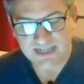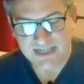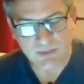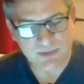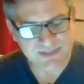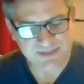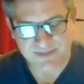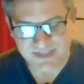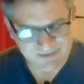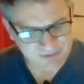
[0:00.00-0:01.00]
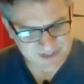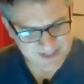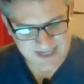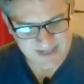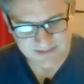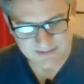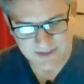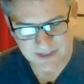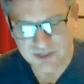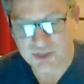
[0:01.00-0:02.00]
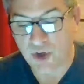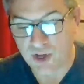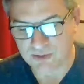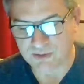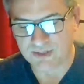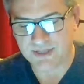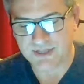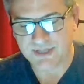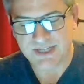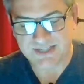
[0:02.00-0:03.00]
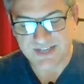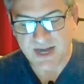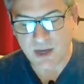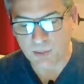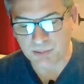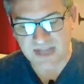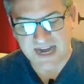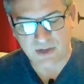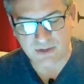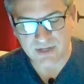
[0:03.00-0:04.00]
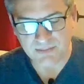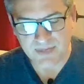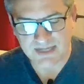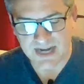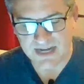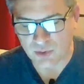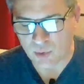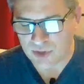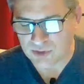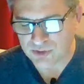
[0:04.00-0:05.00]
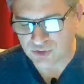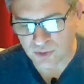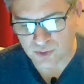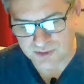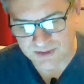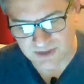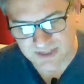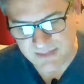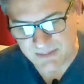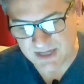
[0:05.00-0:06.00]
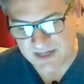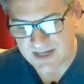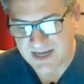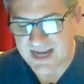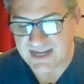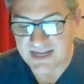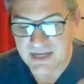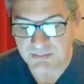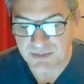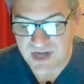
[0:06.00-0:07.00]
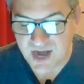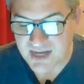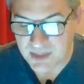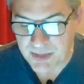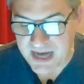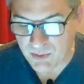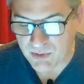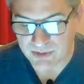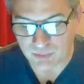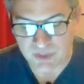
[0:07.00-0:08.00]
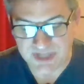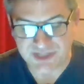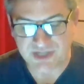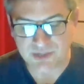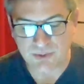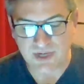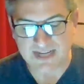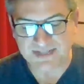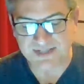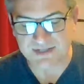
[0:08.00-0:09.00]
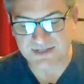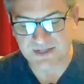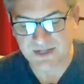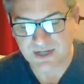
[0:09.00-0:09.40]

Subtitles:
He was different again, taller, his hair blacker than midnight, oiled curls gleaming, and a hypnotic power that reached into her essence.